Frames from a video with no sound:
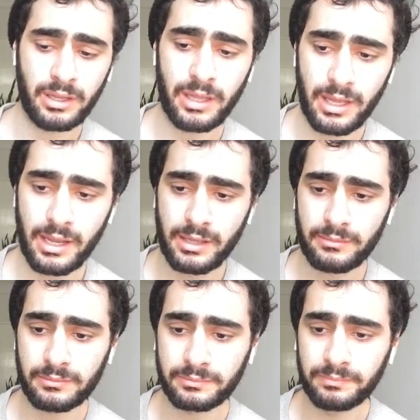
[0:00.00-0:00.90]
And
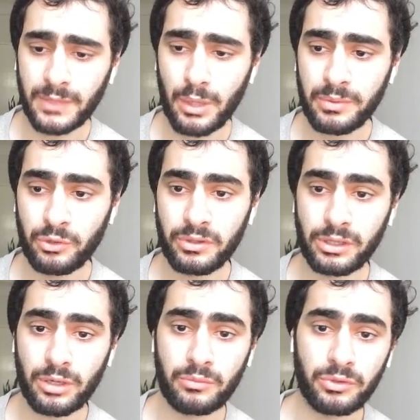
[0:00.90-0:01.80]
I'll be doing a
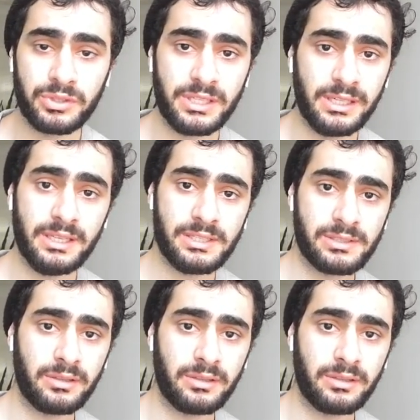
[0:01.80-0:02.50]
lot more tier lists